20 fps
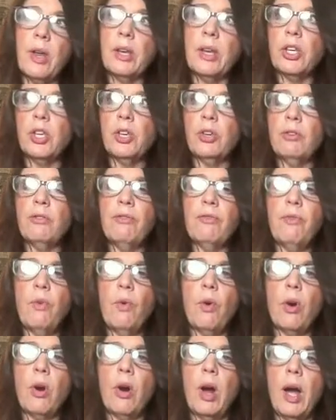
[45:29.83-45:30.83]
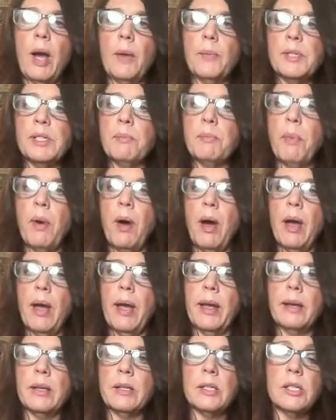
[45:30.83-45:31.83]
in Q4. I was
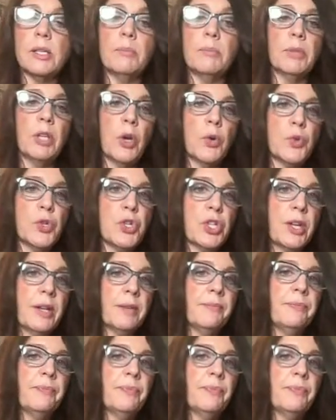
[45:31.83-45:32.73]
buying some lotion.